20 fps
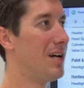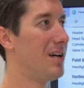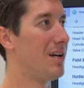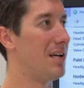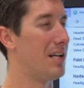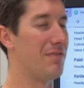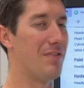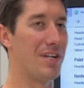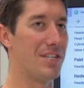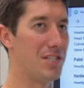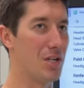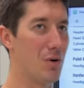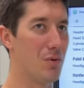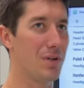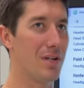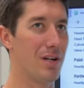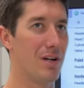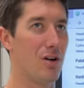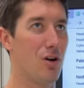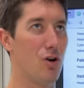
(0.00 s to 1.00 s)
And if I don't
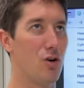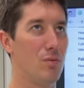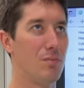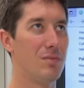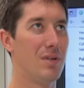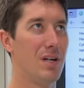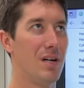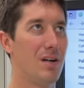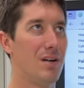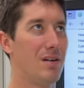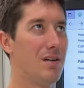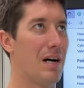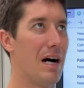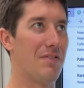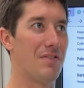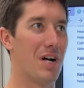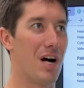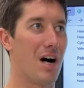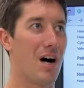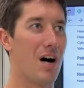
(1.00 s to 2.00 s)
get home,
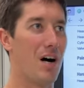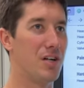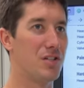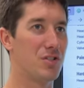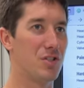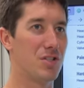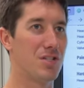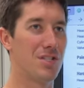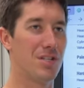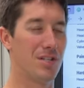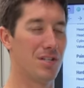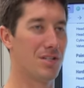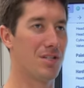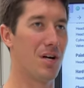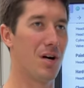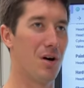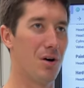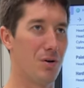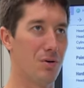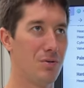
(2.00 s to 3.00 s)
I've got hundreds in a
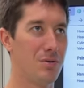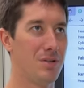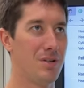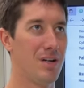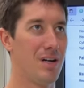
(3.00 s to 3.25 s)
tow,